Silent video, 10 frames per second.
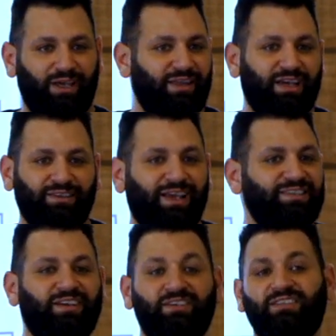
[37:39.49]
In that
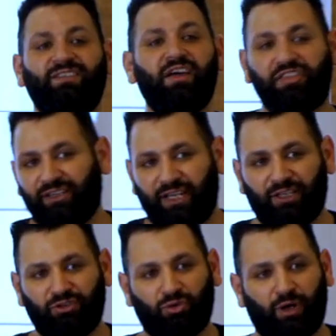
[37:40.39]
case, there is nothing they
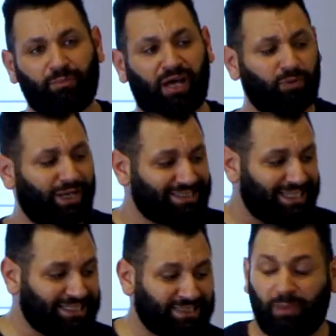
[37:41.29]
can do. And by the way, it's
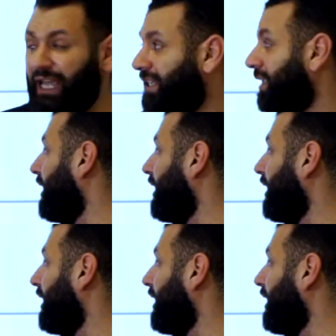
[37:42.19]
explained.